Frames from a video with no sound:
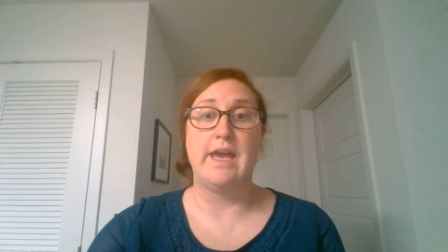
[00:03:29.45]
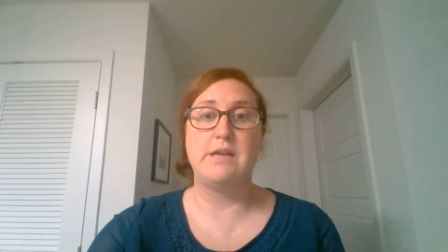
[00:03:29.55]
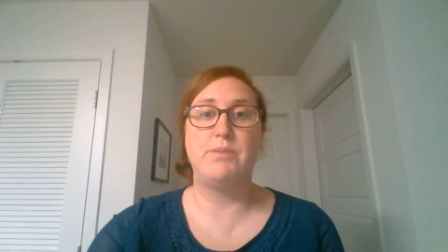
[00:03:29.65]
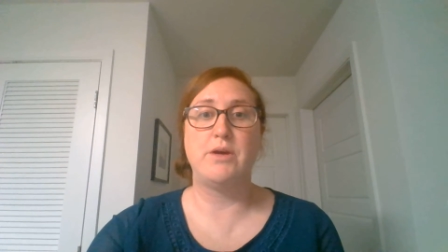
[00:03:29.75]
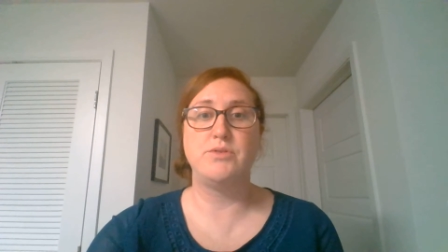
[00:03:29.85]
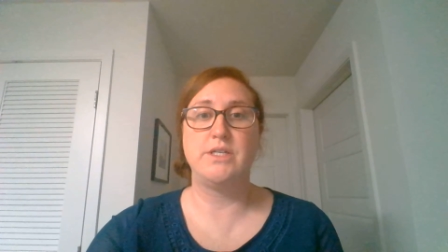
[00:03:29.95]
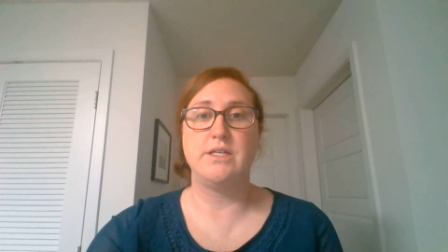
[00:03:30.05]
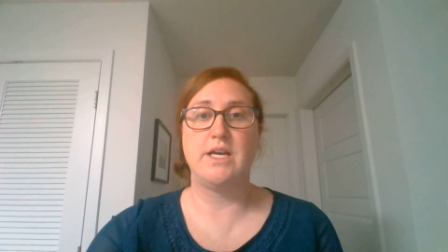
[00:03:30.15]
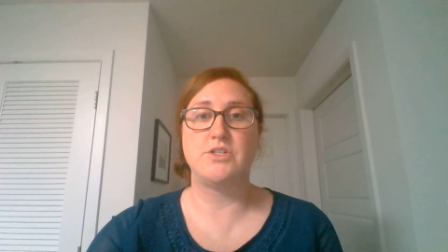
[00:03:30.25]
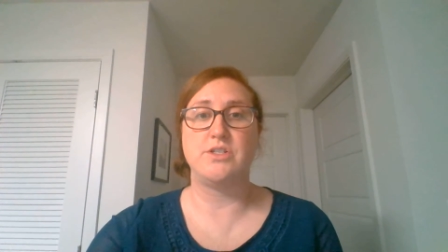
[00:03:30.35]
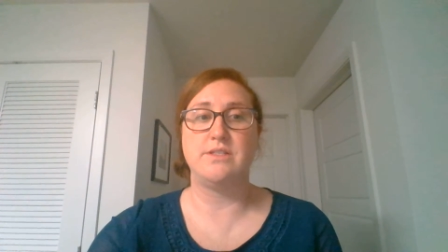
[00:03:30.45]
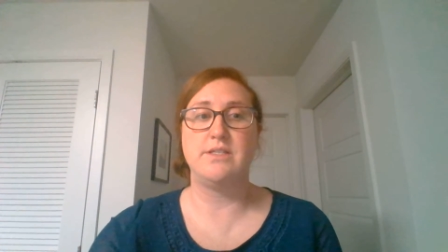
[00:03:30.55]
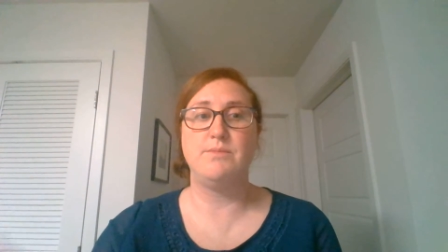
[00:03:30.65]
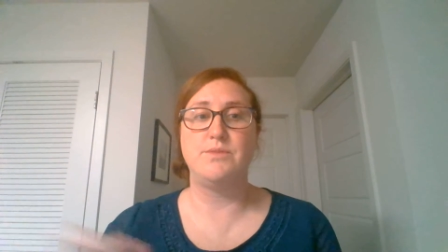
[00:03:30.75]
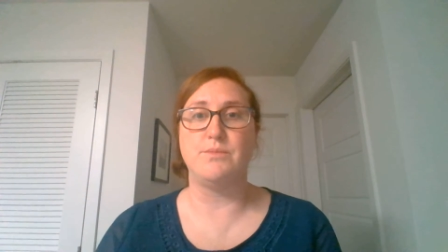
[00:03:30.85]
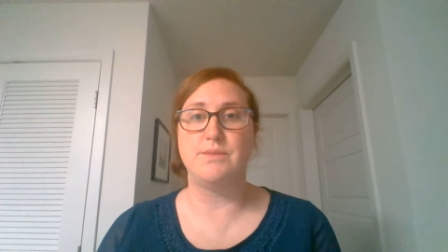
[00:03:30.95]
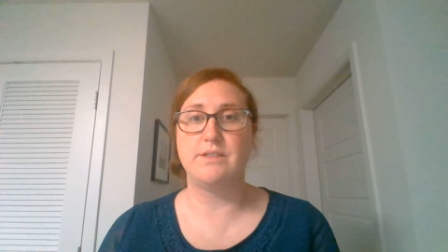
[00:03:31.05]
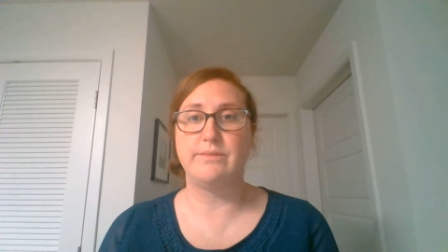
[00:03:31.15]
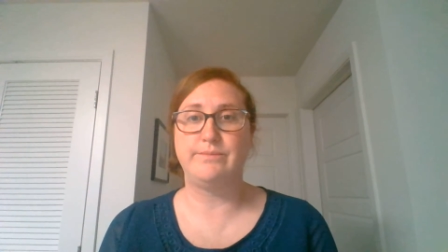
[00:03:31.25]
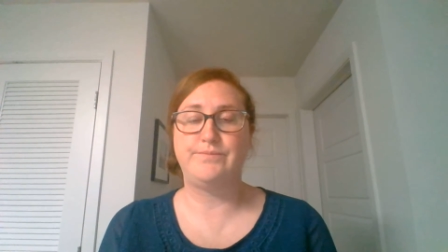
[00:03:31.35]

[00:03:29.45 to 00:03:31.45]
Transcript: and post-concussion symptoms.